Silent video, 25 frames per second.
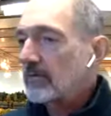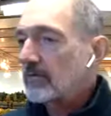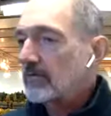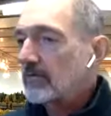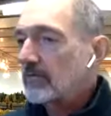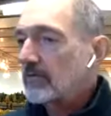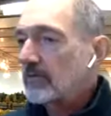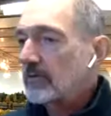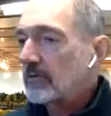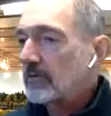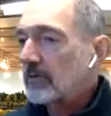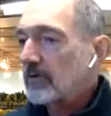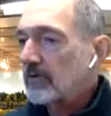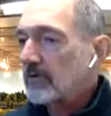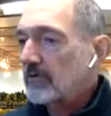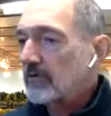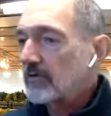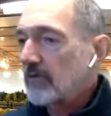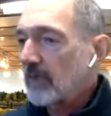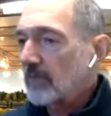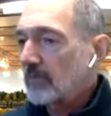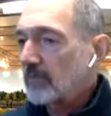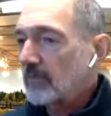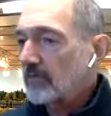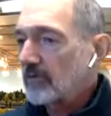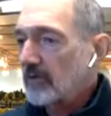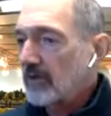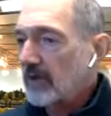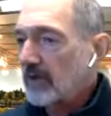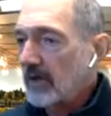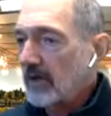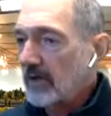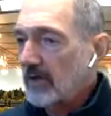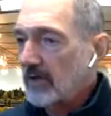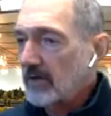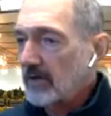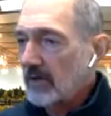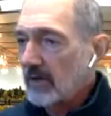fuel consumption
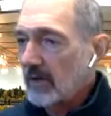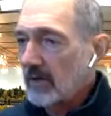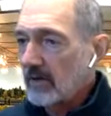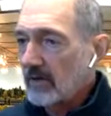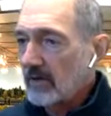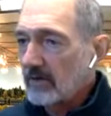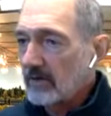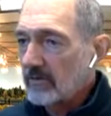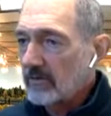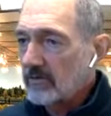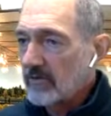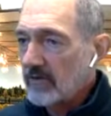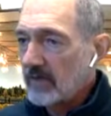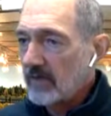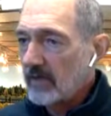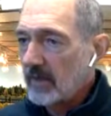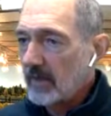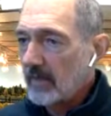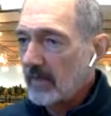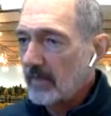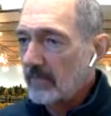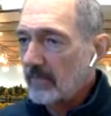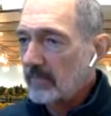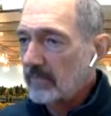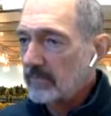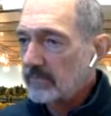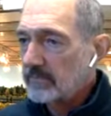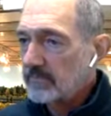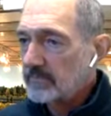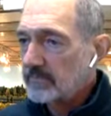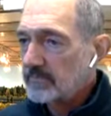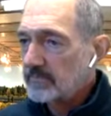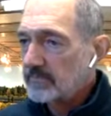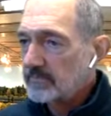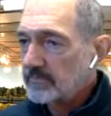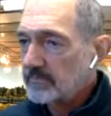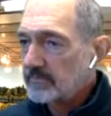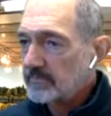and time
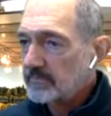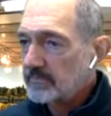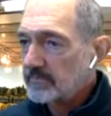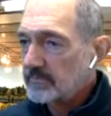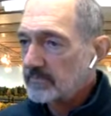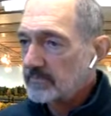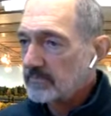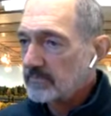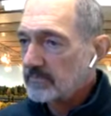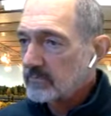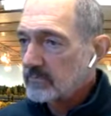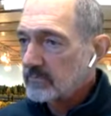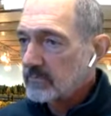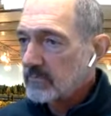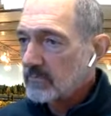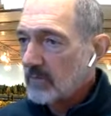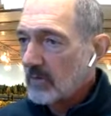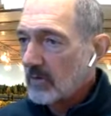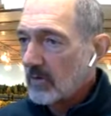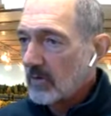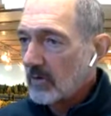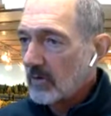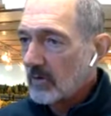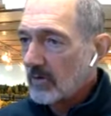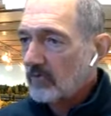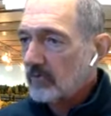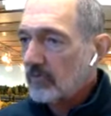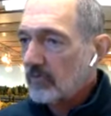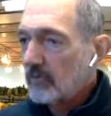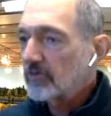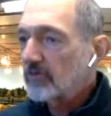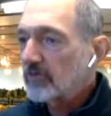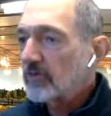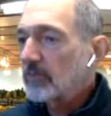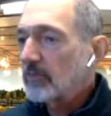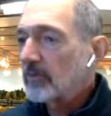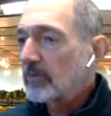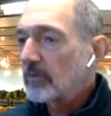or
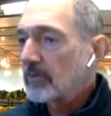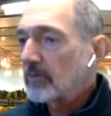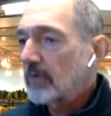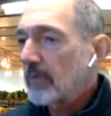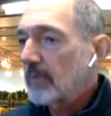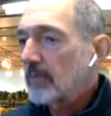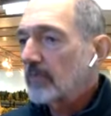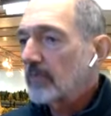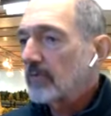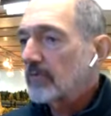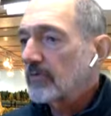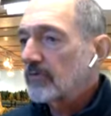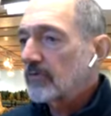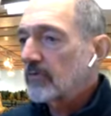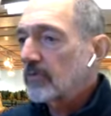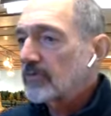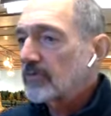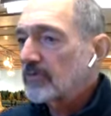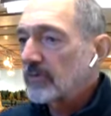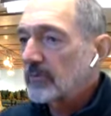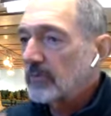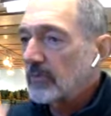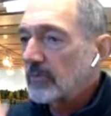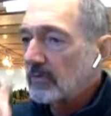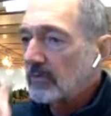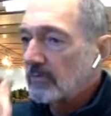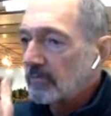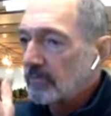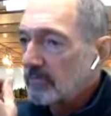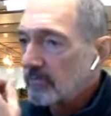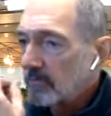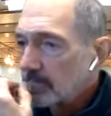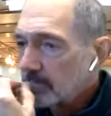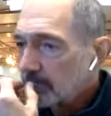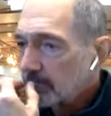number of switching moves.